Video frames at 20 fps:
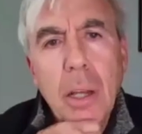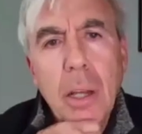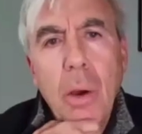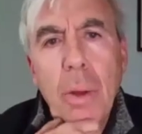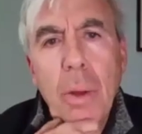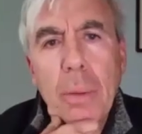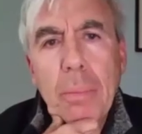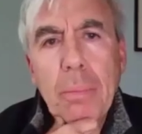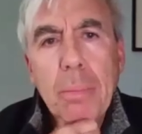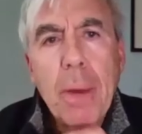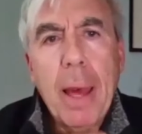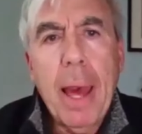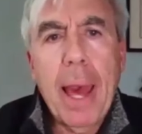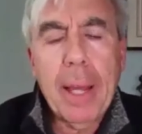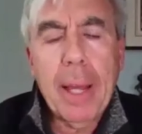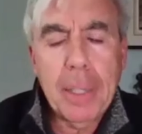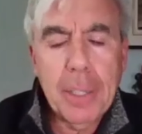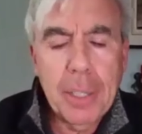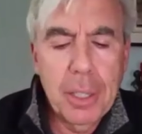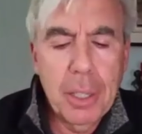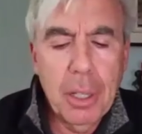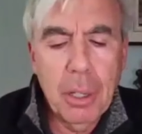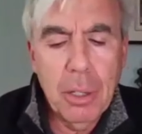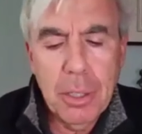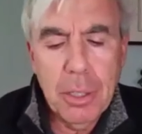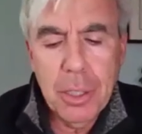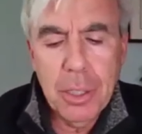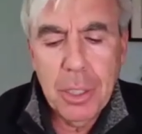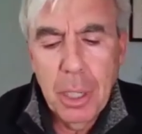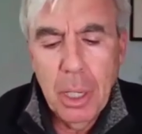going back to
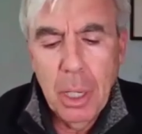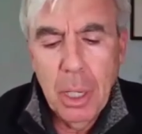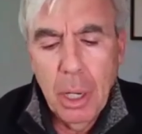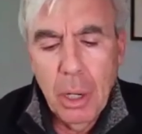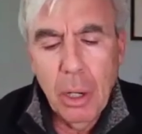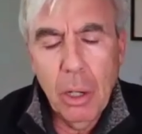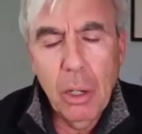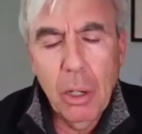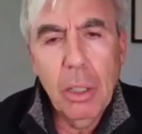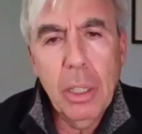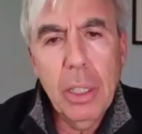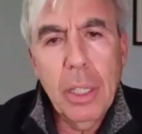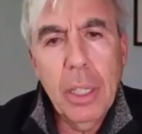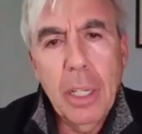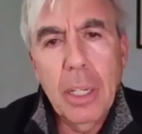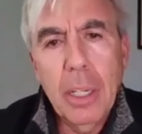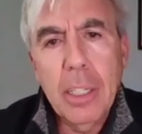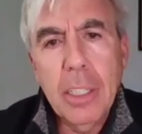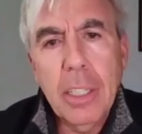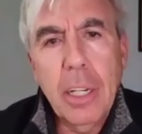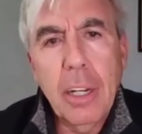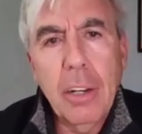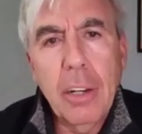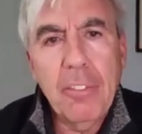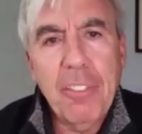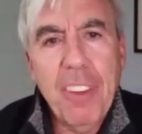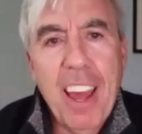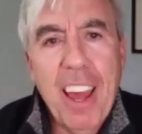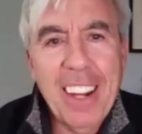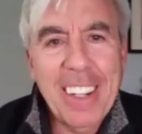those early years, and
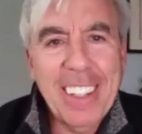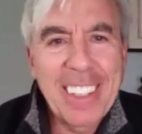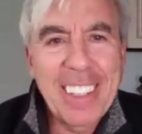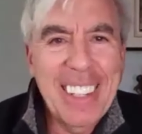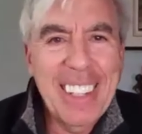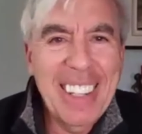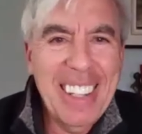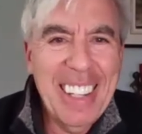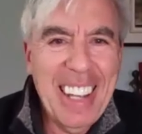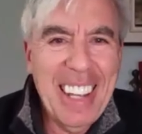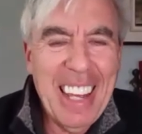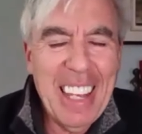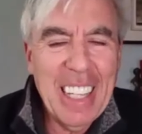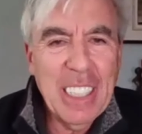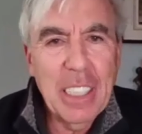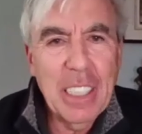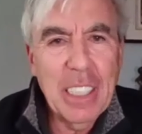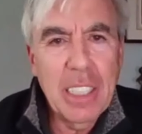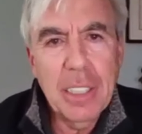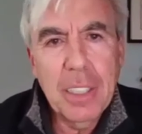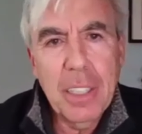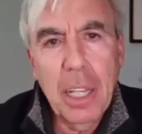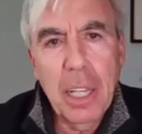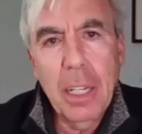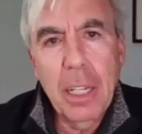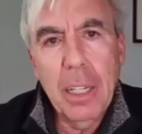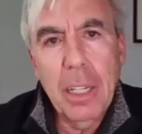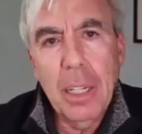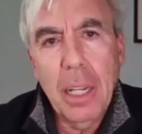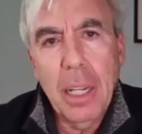in fact, as an
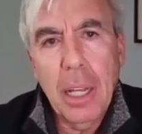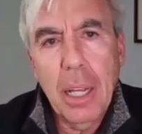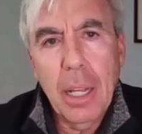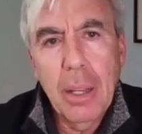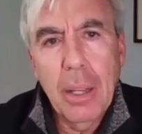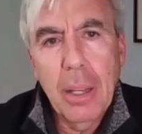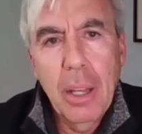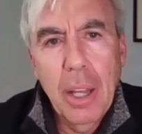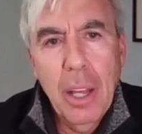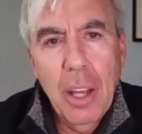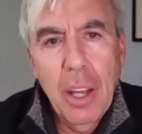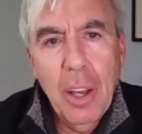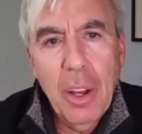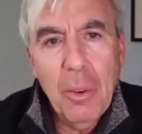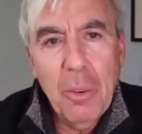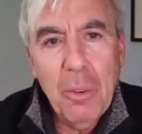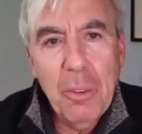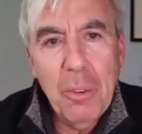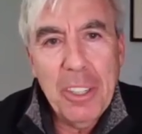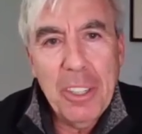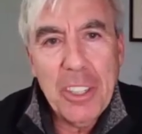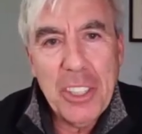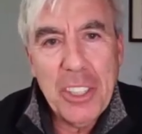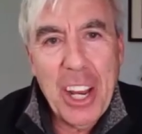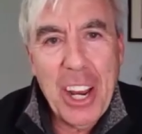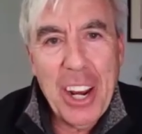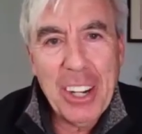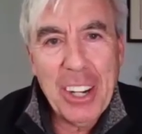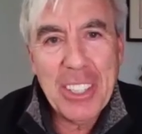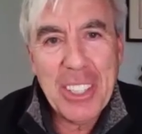adult, we
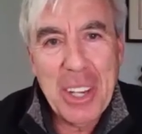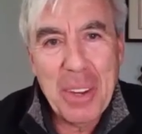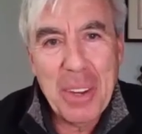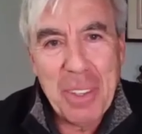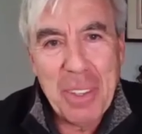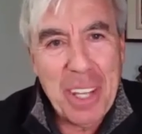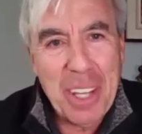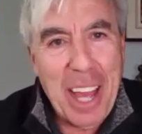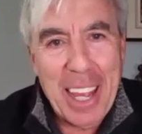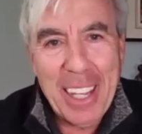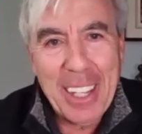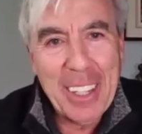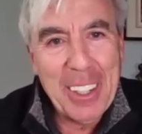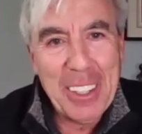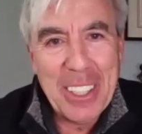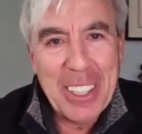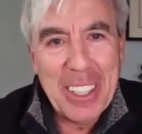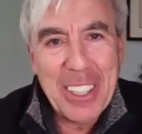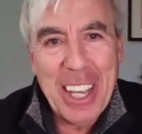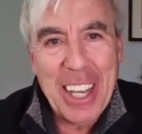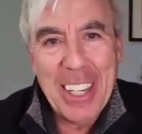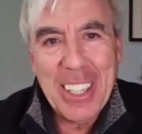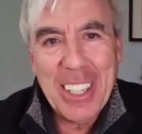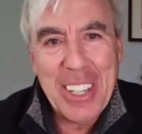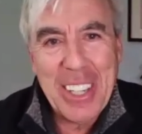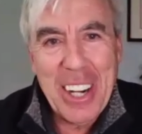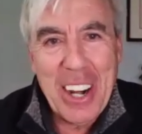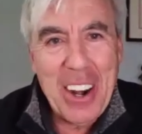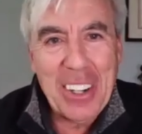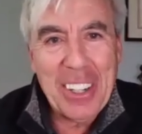share something. I can only say I
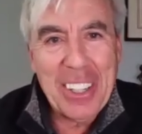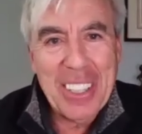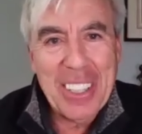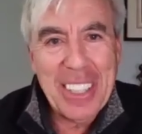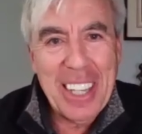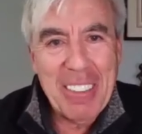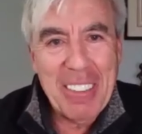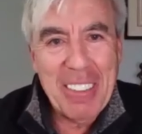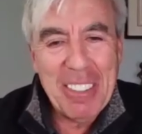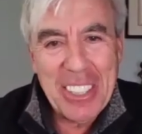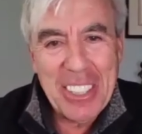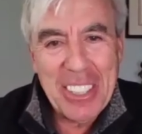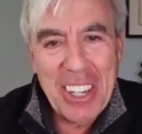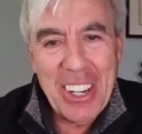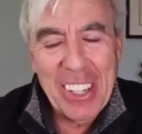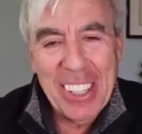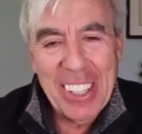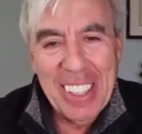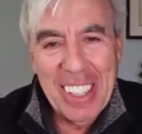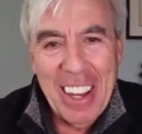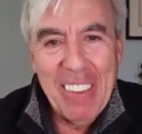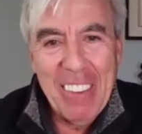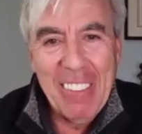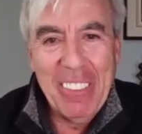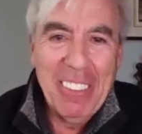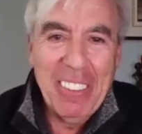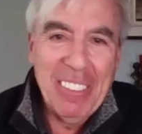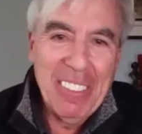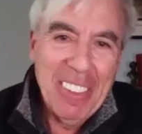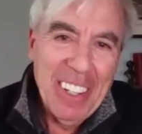share it because I have a shared
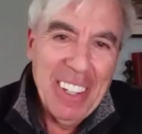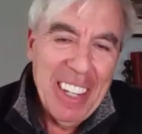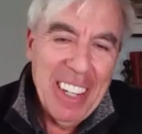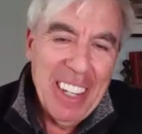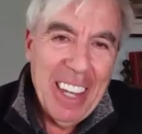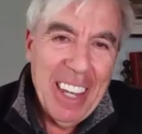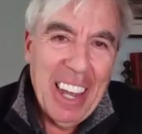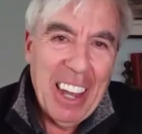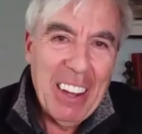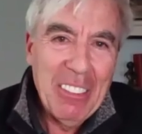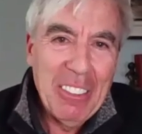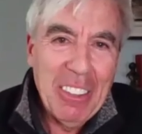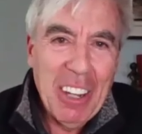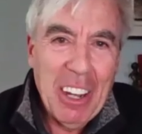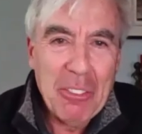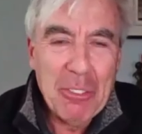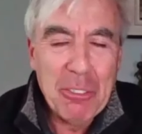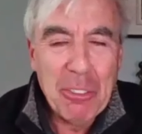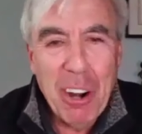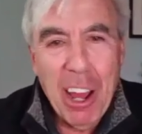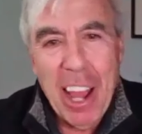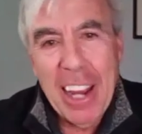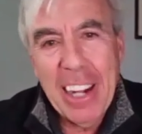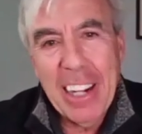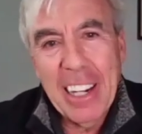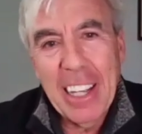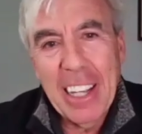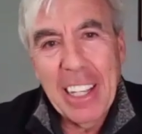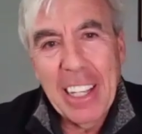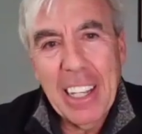love of
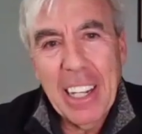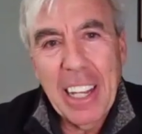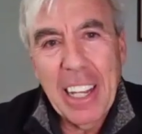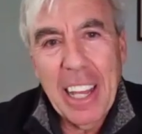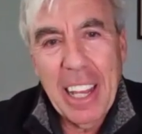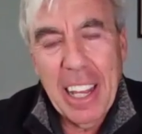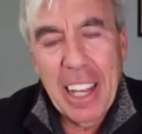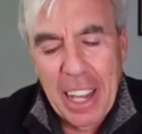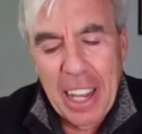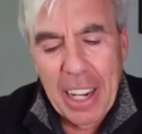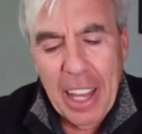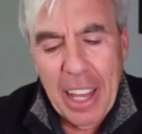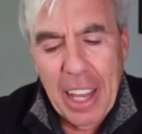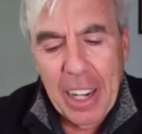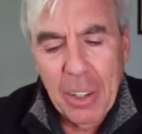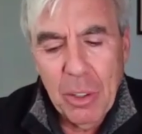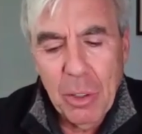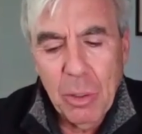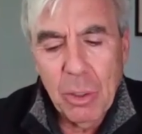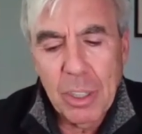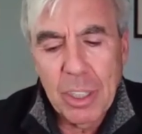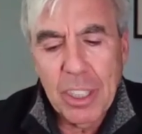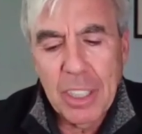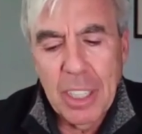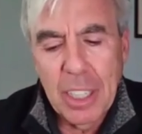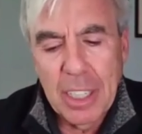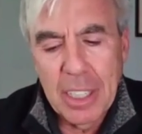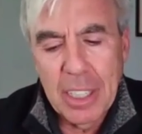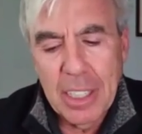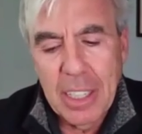riding and
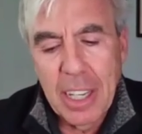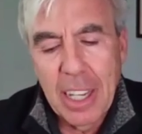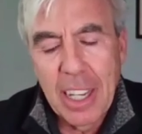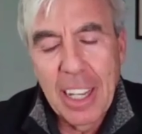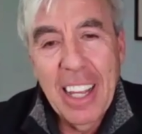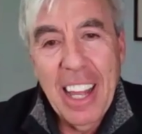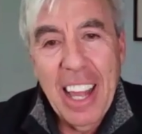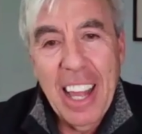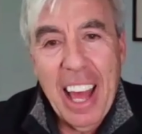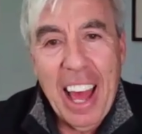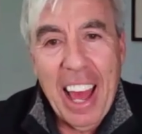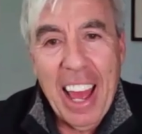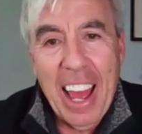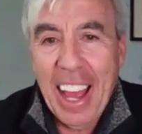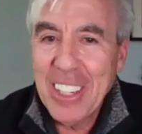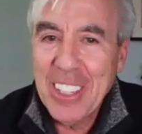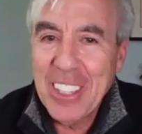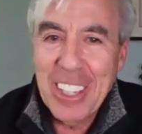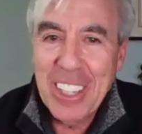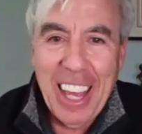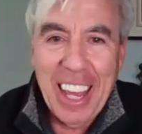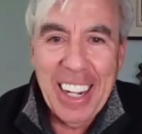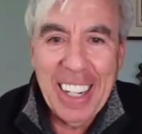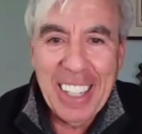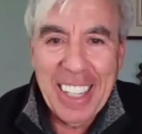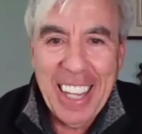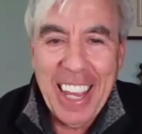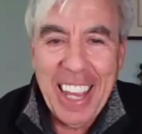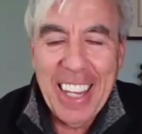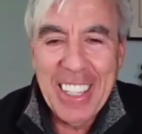horses. I actually had
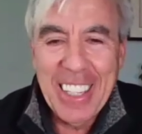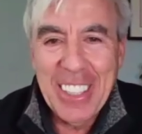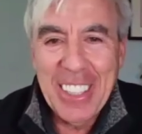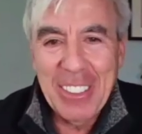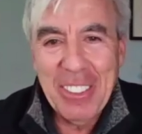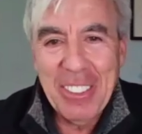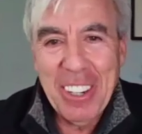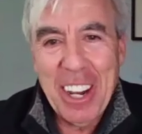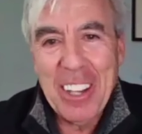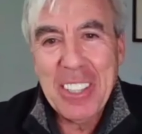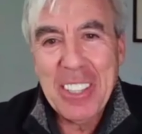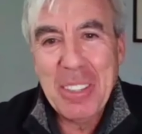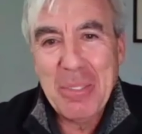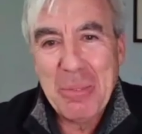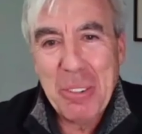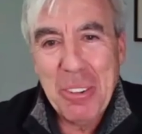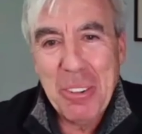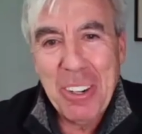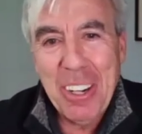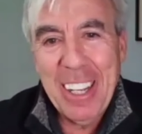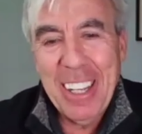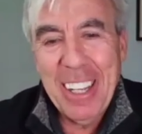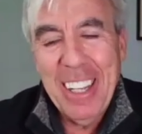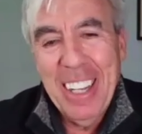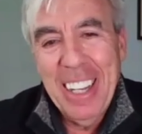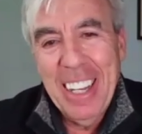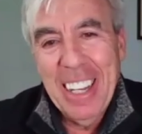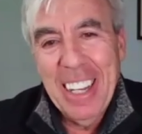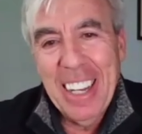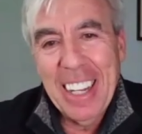occasion when I was a boy
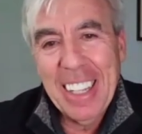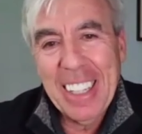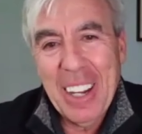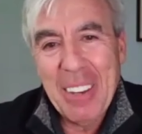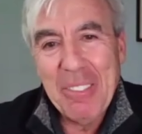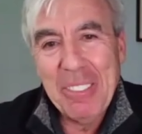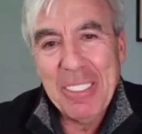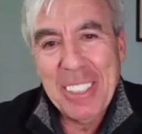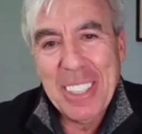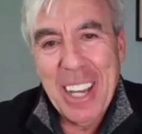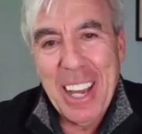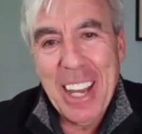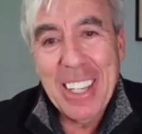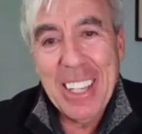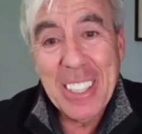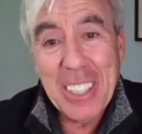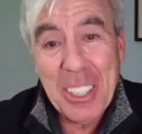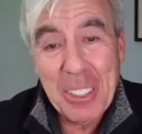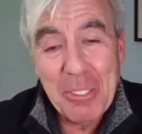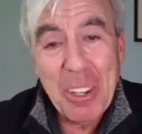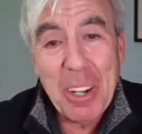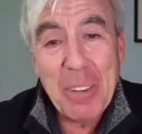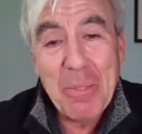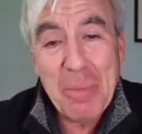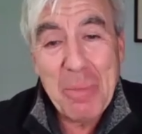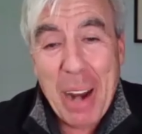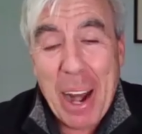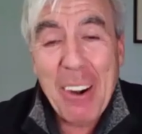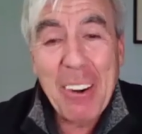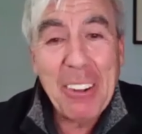a couple times to run
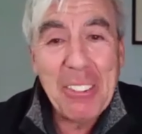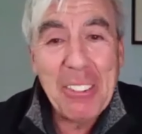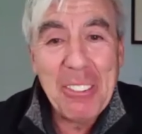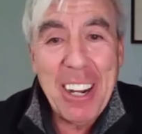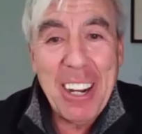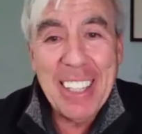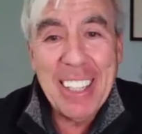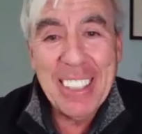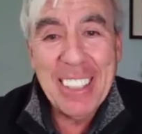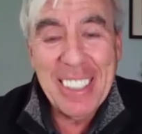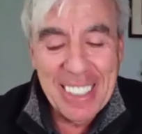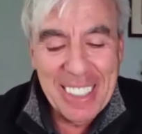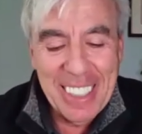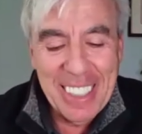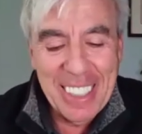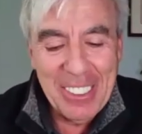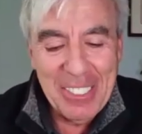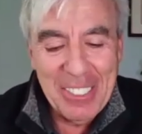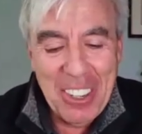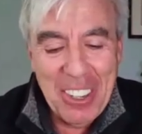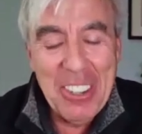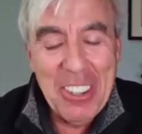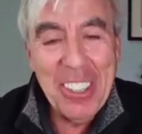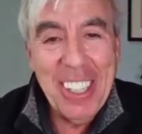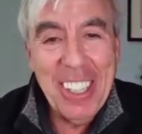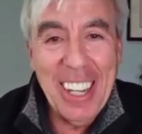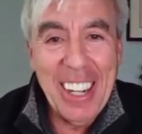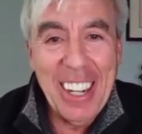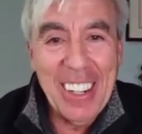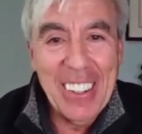barrel races in a
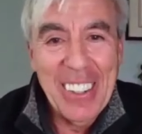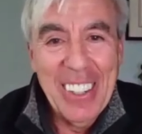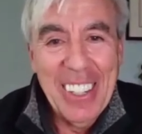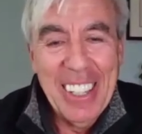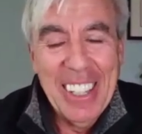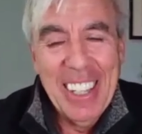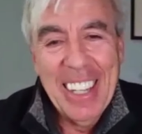rodeo.